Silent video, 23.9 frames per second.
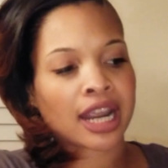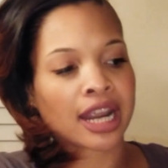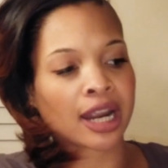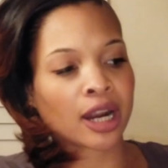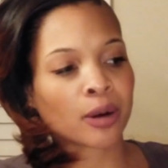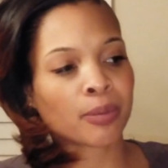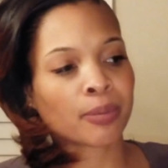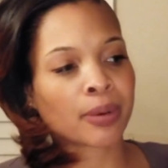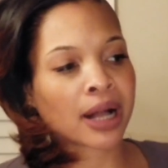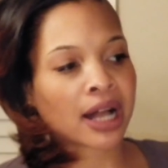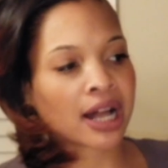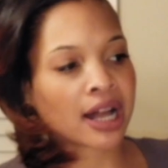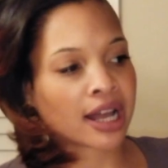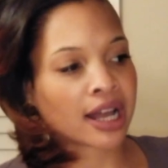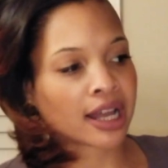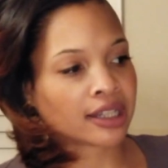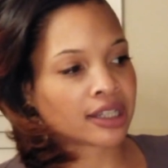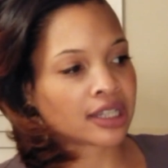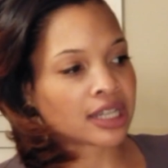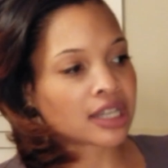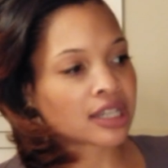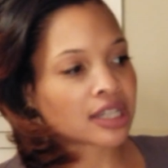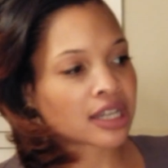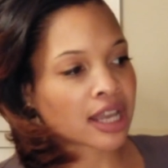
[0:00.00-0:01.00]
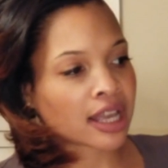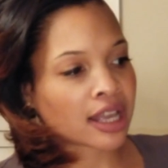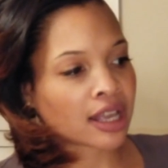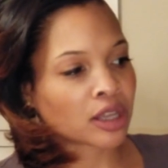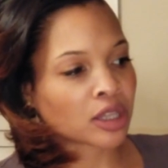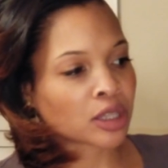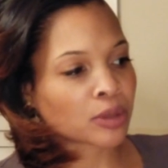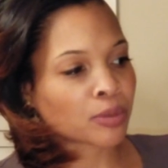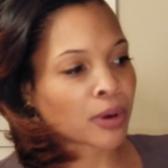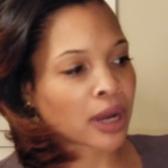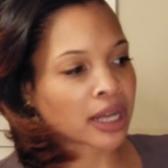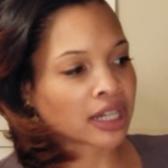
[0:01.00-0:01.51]
AirPod
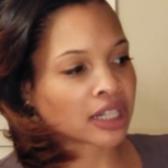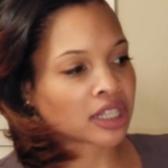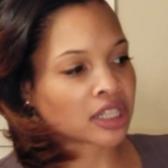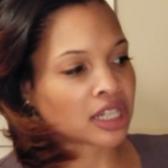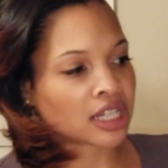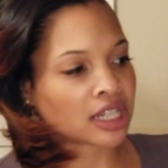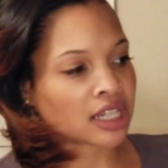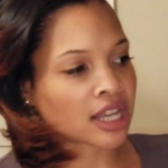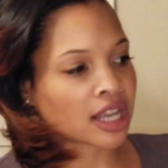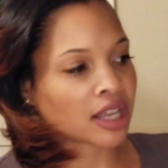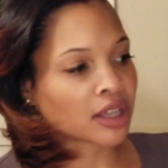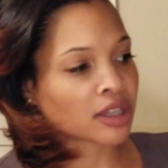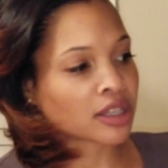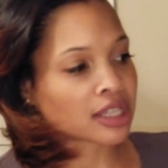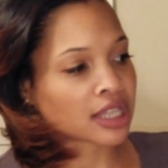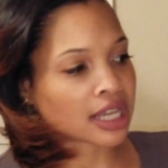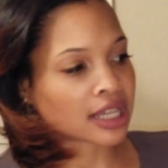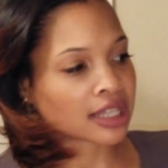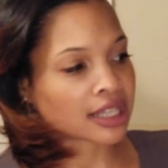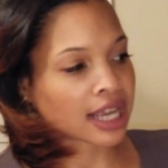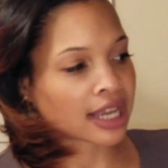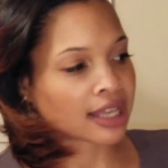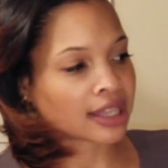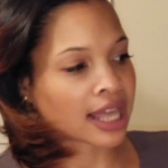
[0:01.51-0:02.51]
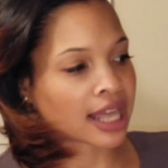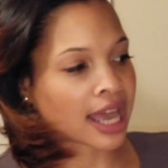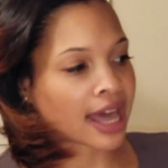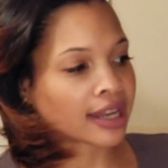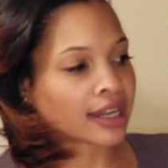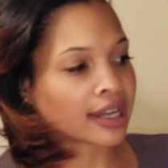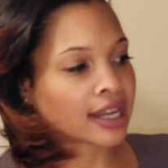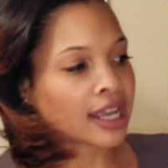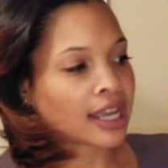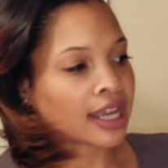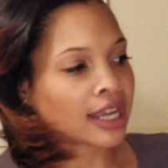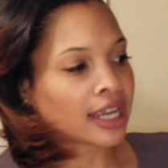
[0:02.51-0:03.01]
details, product details, things like
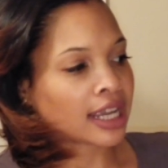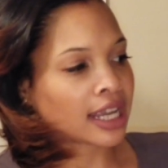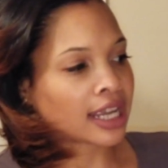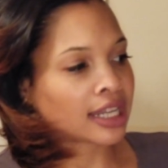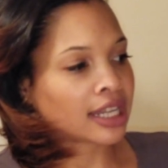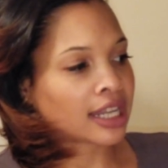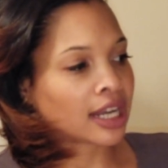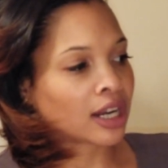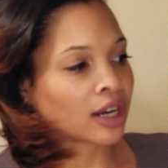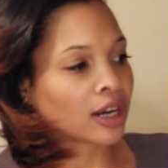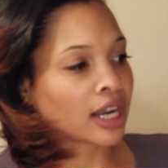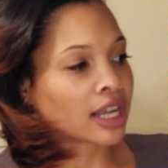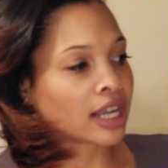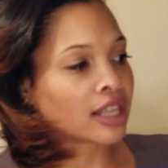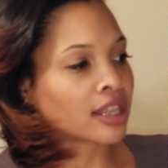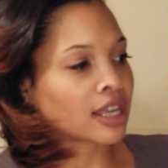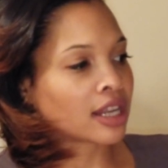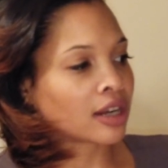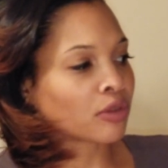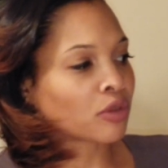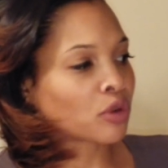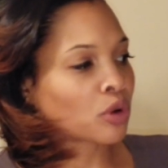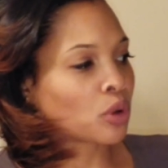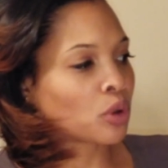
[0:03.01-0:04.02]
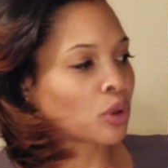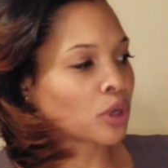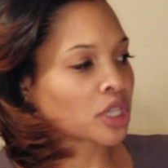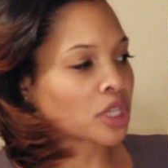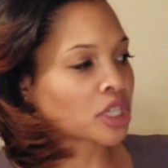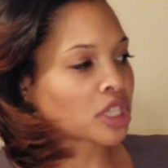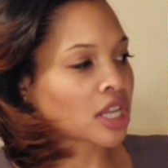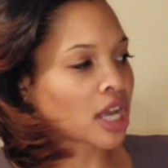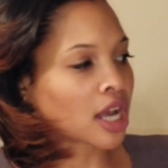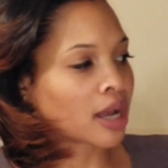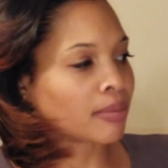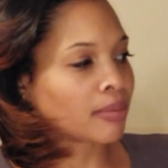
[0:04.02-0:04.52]
that in here. And then of
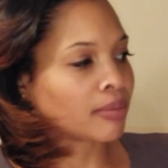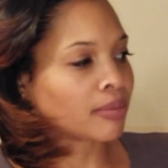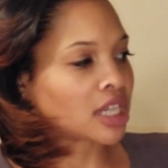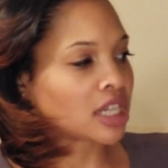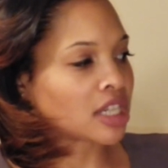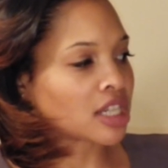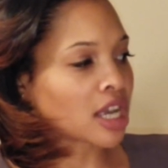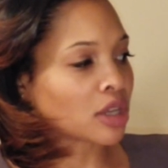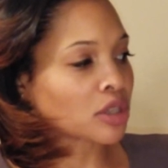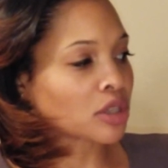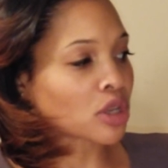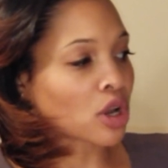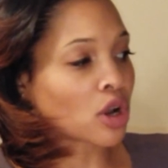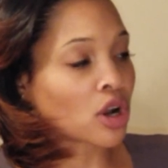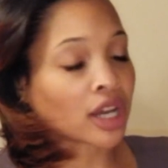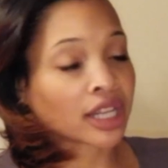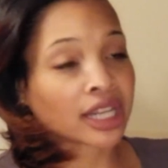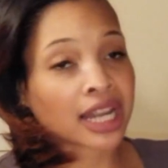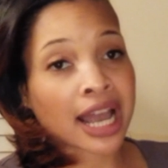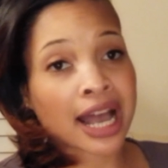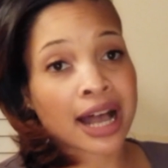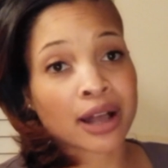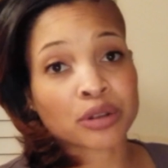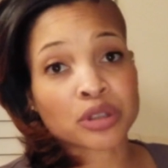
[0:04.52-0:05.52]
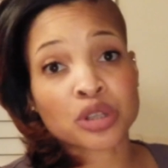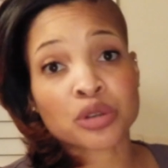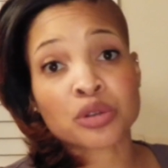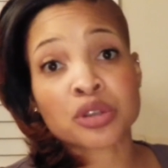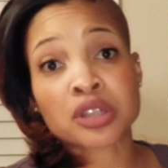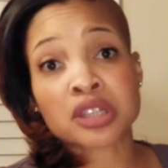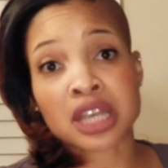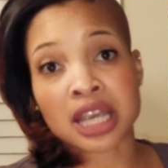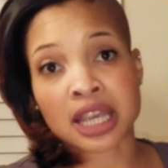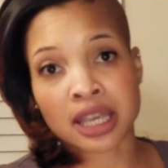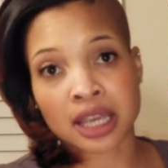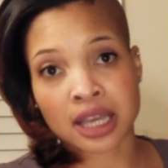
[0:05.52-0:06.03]
course, details on how to
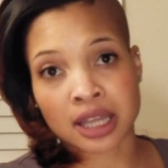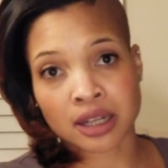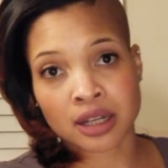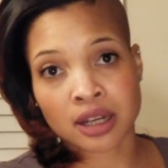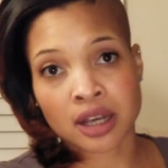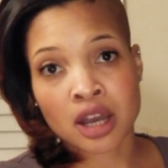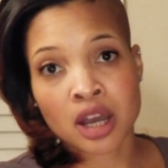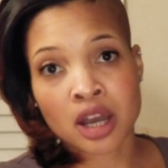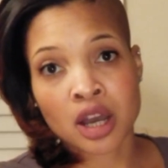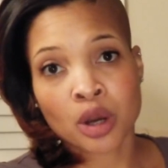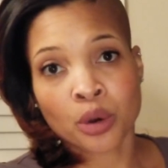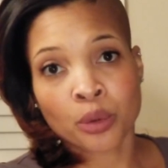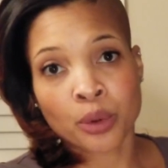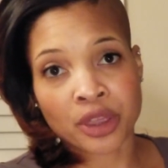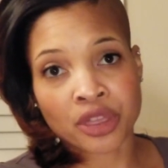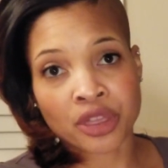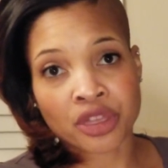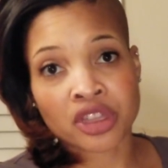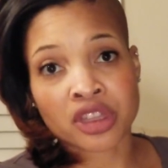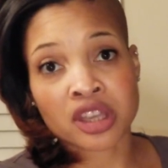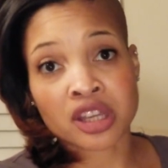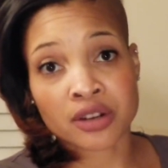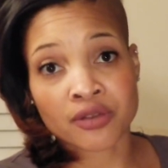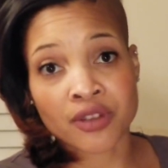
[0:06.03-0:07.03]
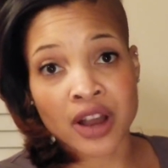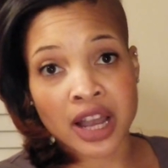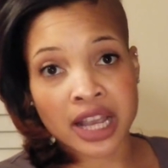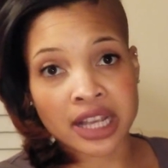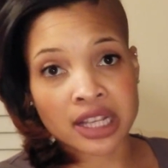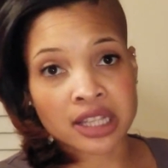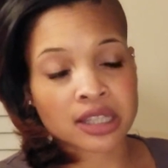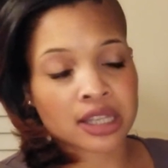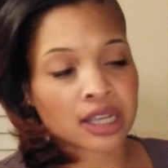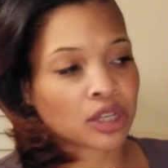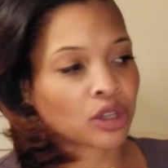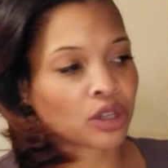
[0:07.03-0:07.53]
sync it with the device
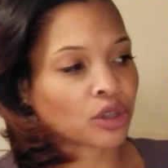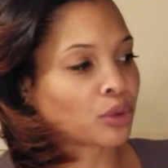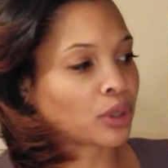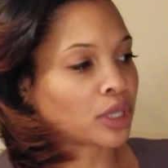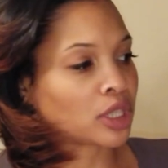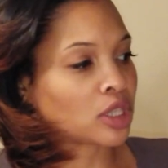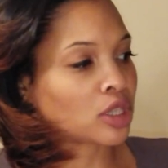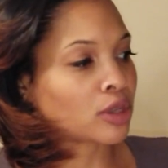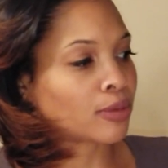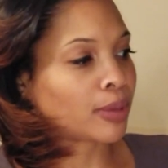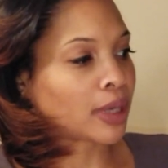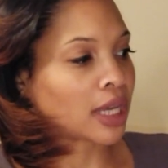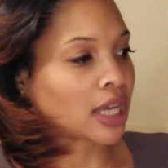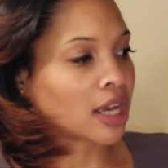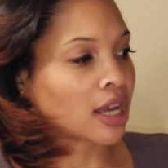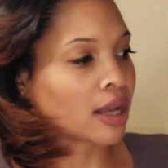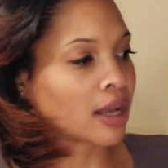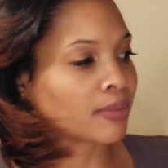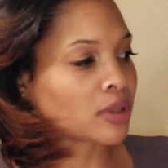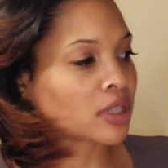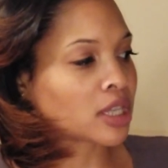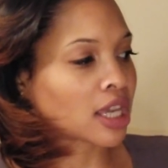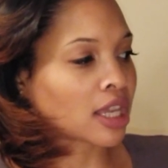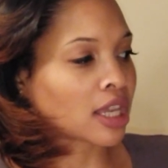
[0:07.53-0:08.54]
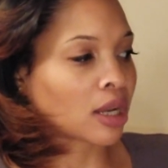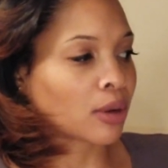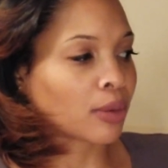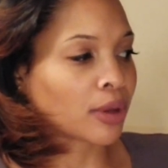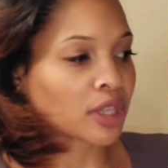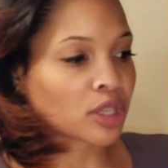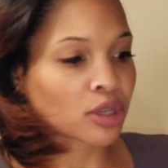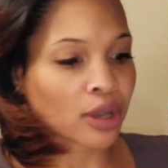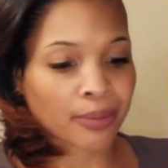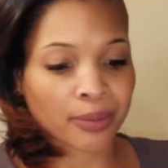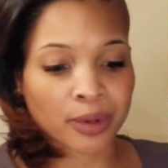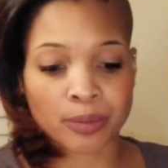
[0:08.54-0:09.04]
that you're going to be syncing it
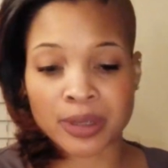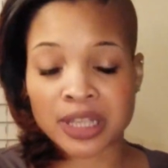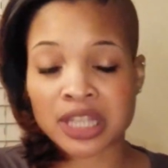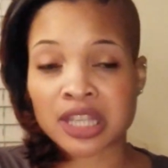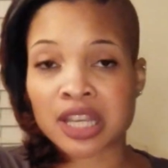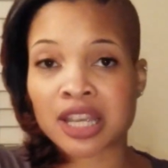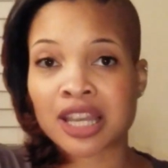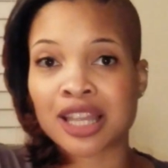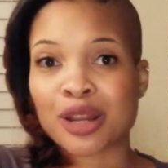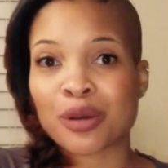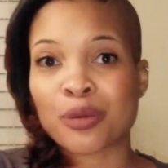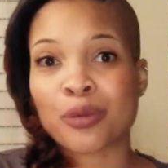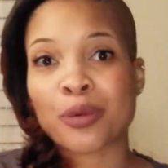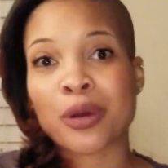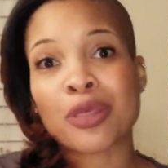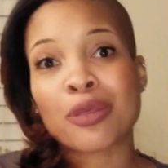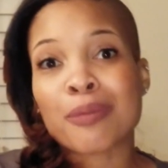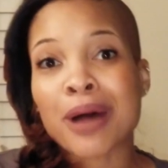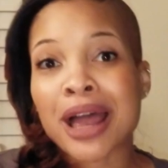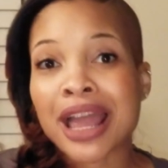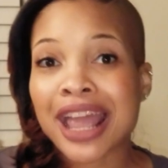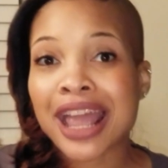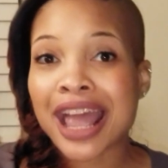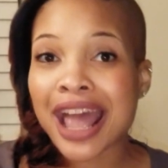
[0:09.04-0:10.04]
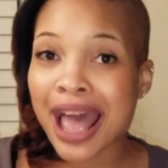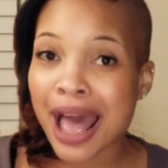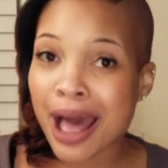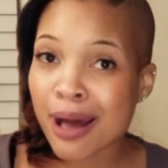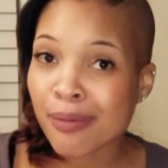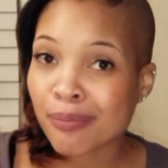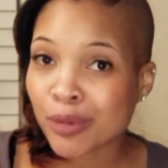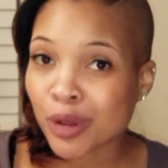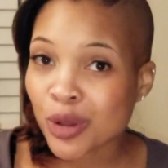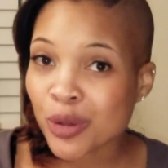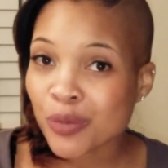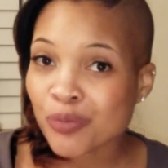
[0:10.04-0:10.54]
with. So I'm going to be syncing it with my
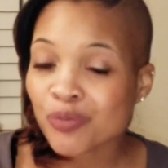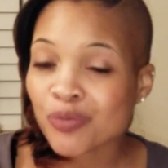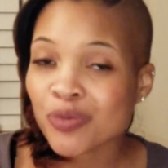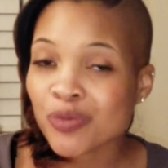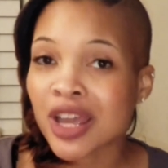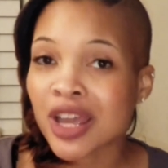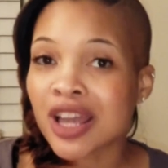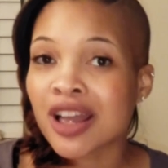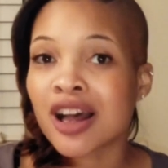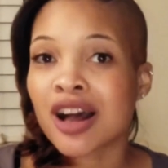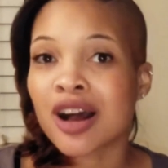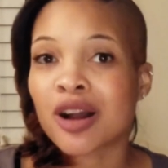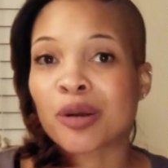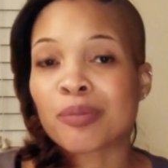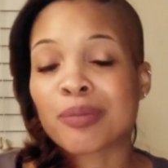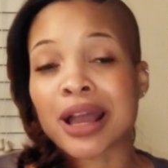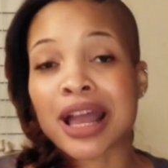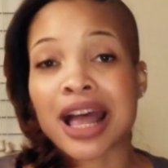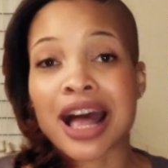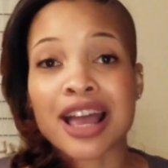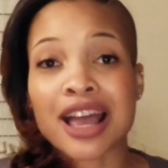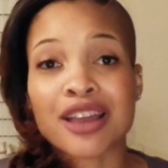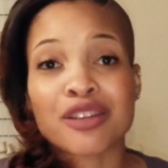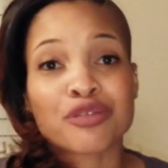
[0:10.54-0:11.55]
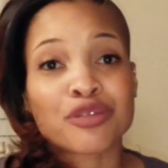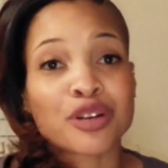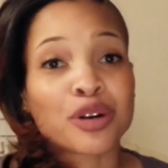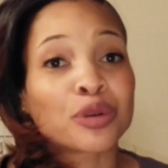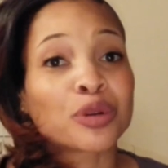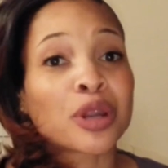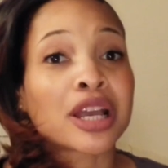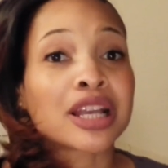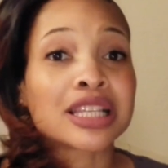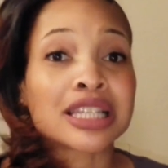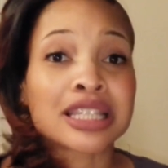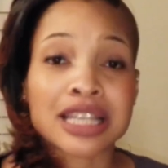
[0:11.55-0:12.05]
Apple or my
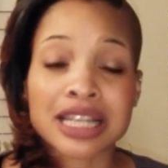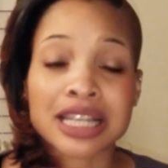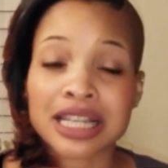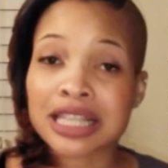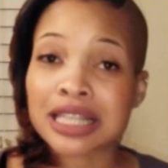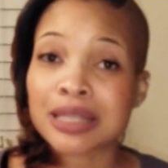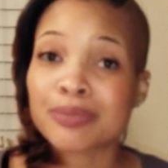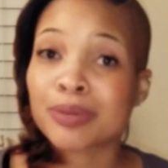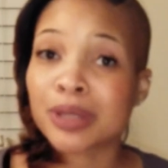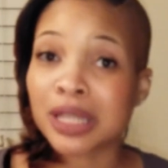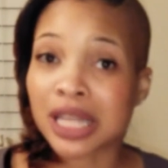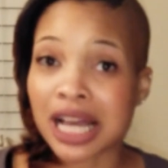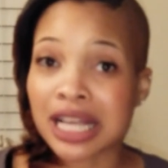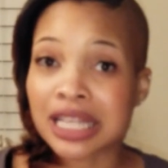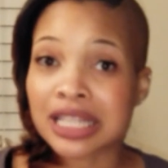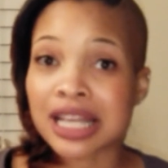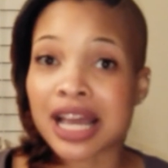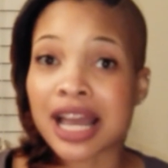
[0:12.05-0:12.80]
iPhone 6 Plus.